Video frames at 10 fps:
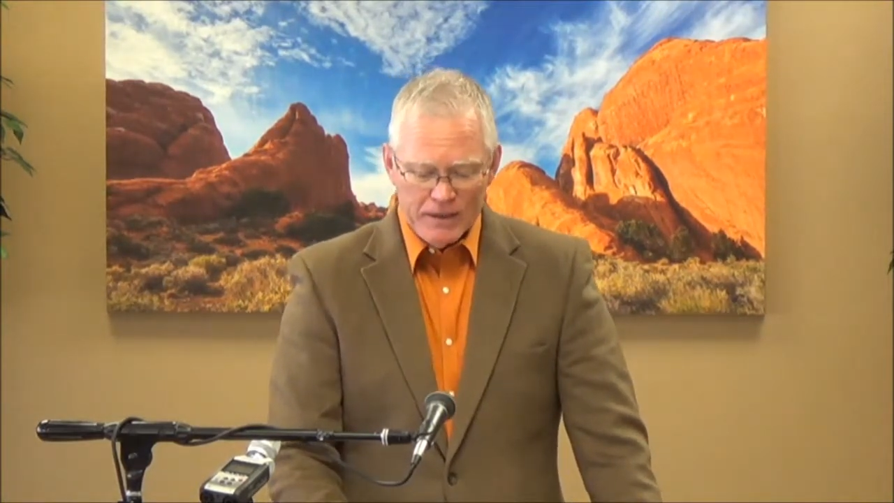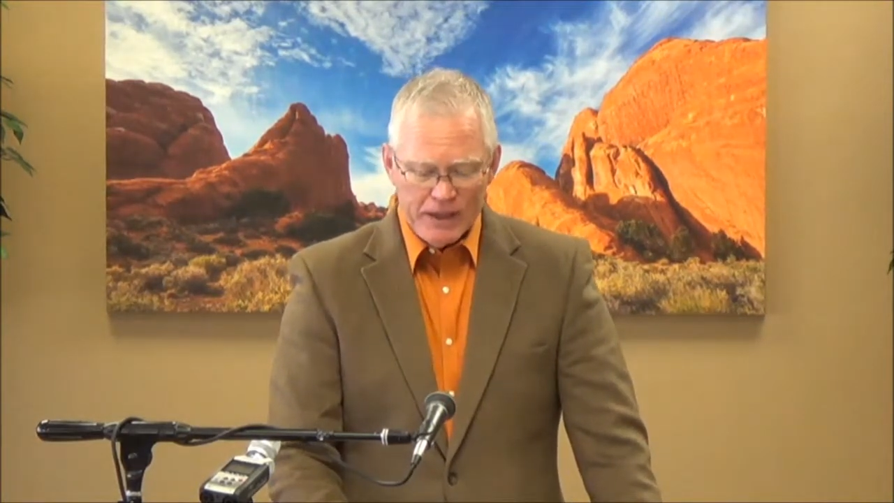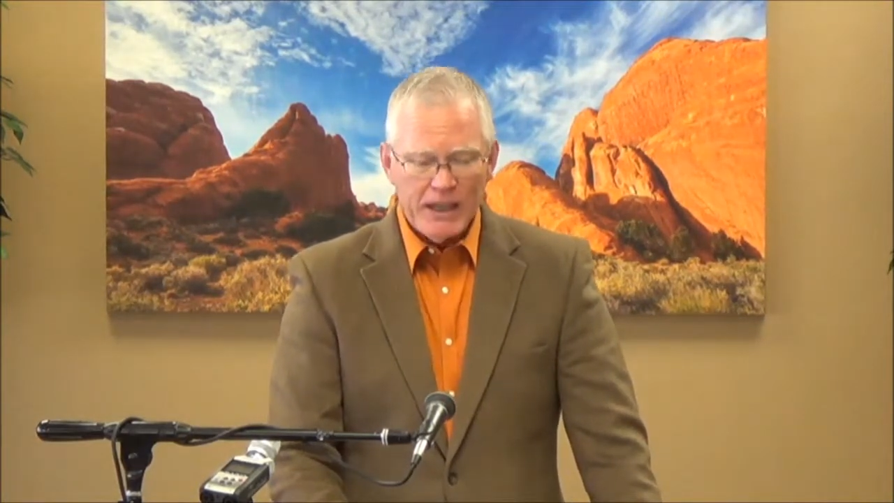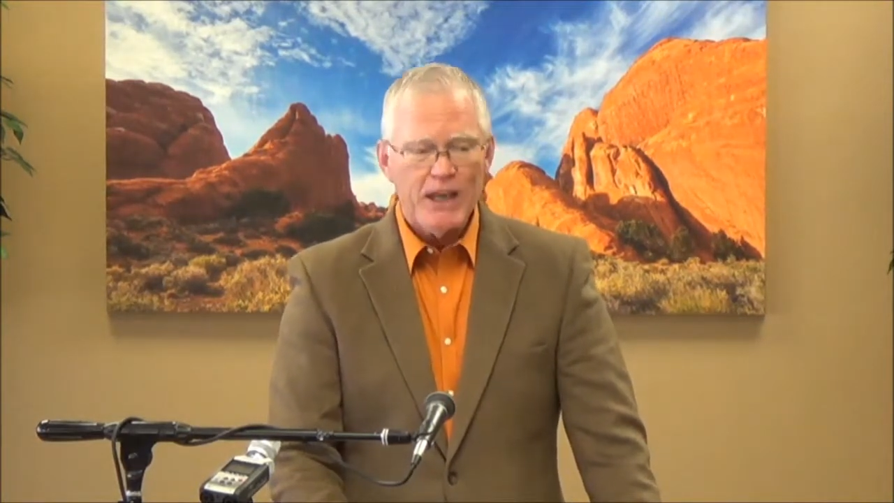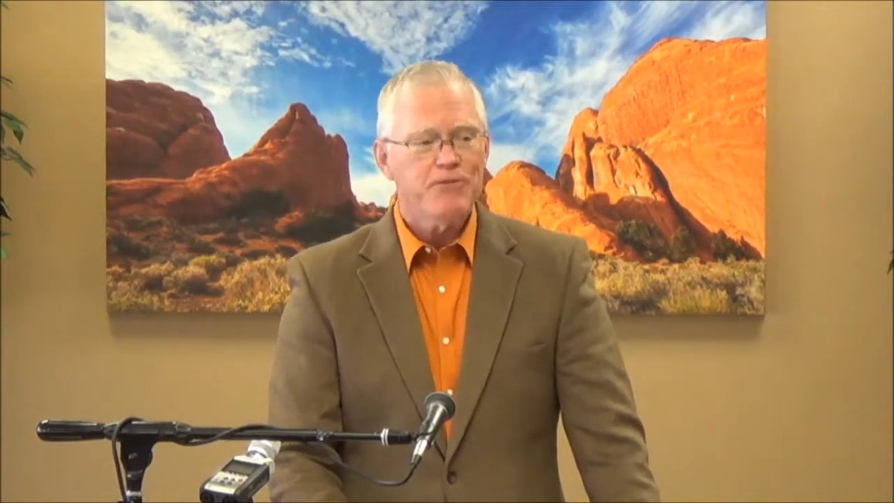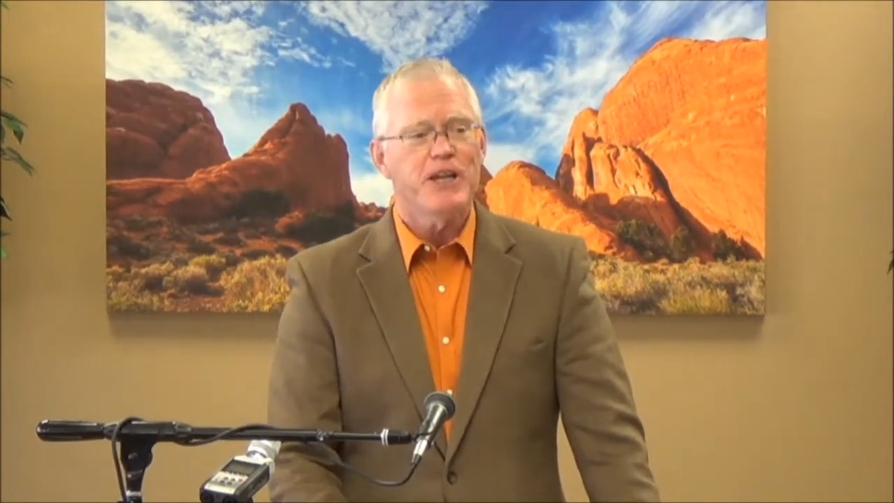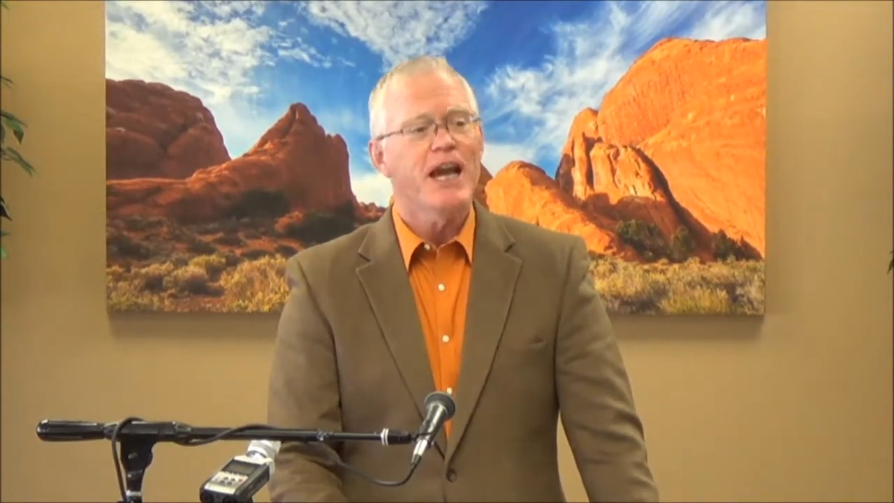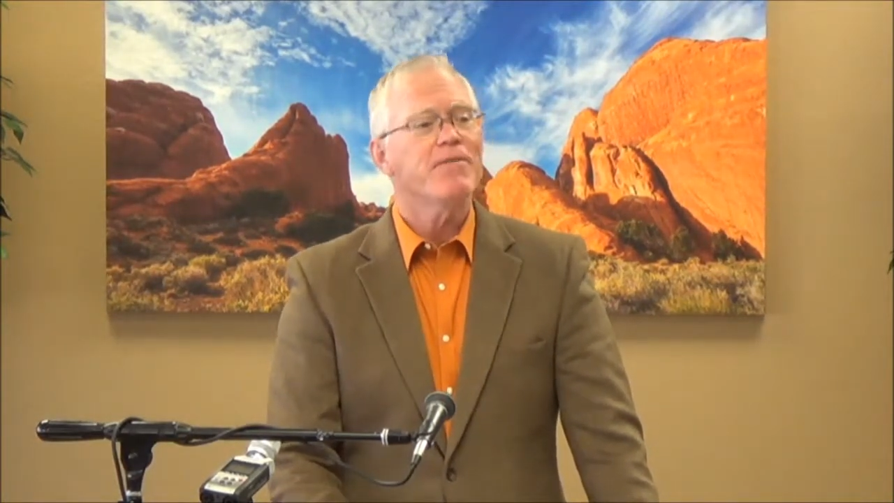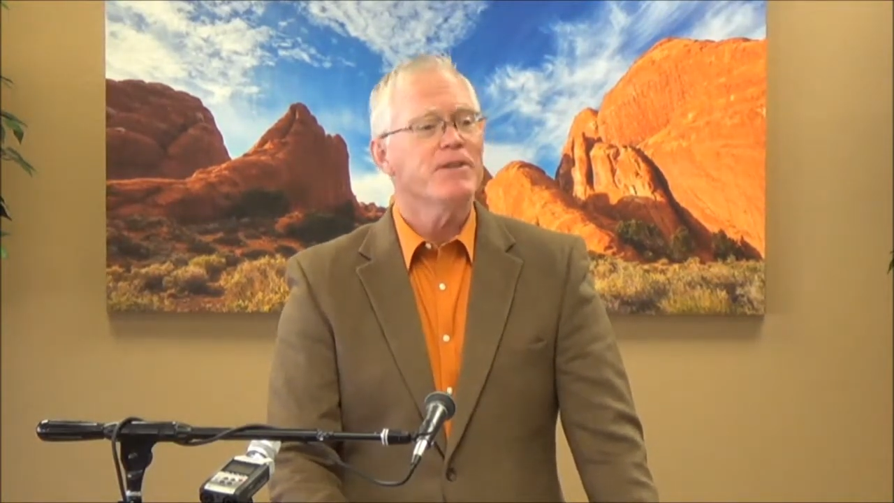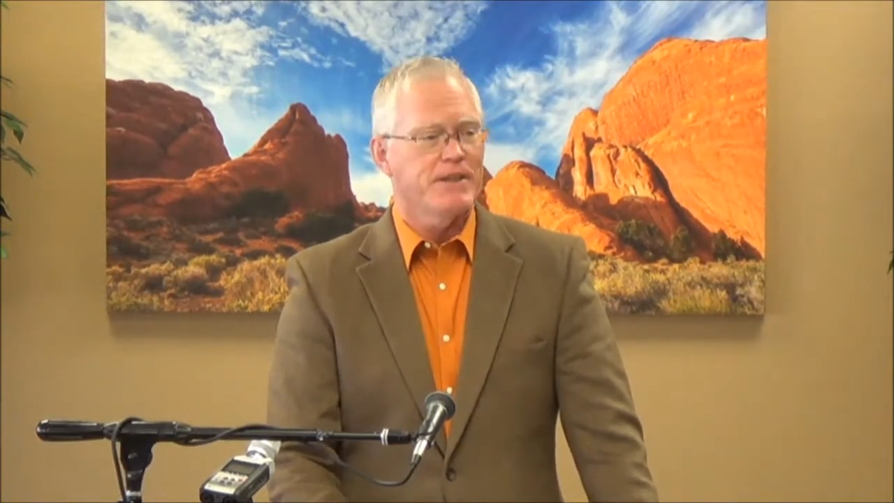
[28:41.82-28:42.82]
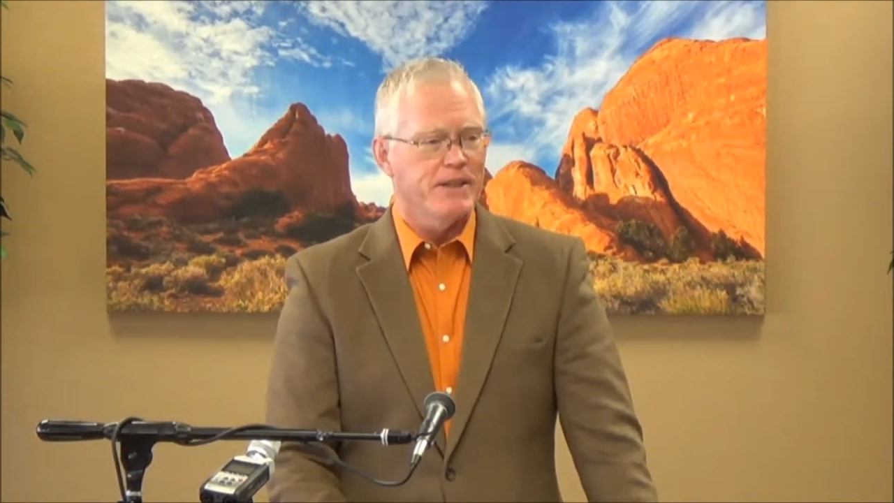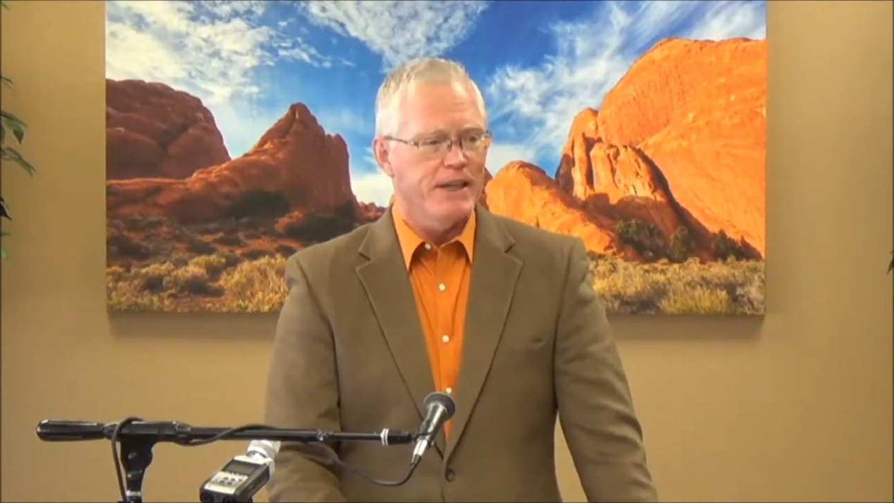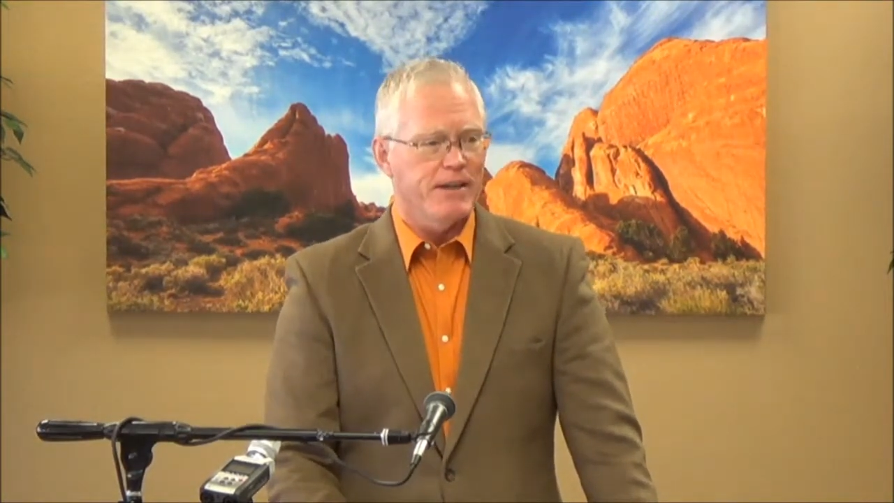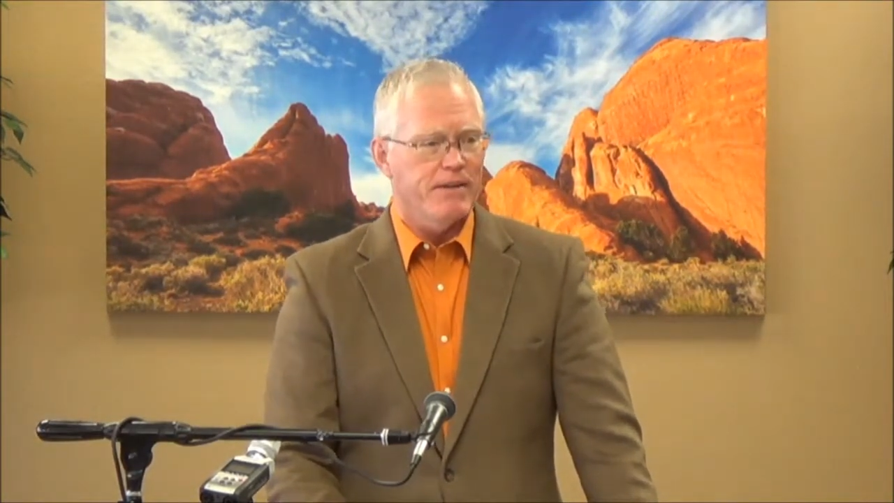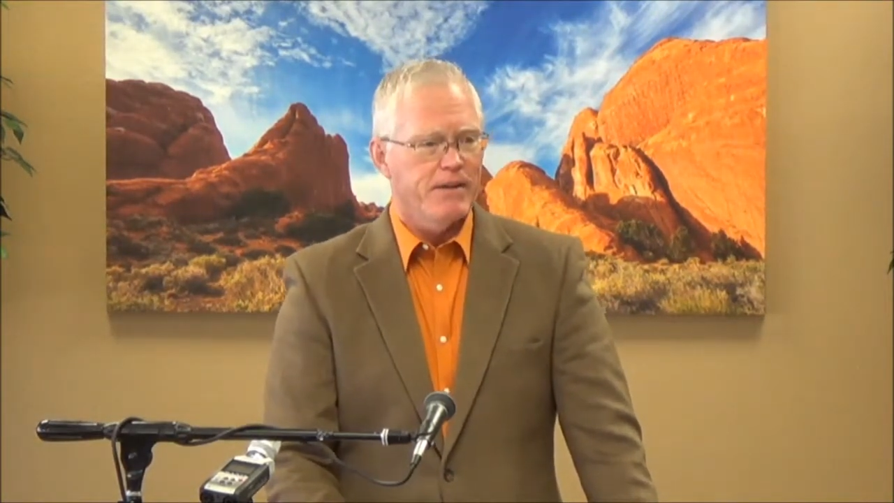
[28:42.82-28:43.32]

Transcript: They left everything,